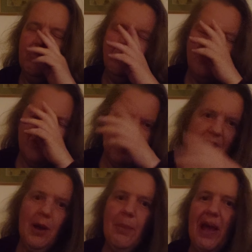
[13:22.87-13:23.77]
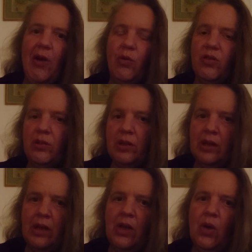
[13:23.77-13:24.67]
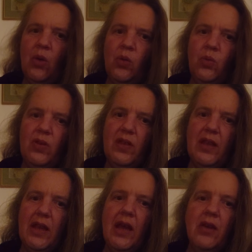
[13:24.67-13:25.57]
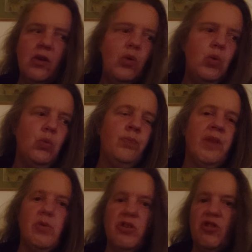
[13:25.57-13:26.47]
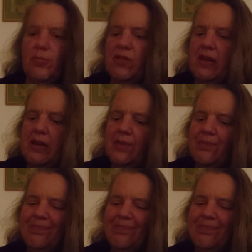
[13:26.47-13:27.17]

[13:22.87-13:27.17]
wants to come out within that. Oh, that one jumped in.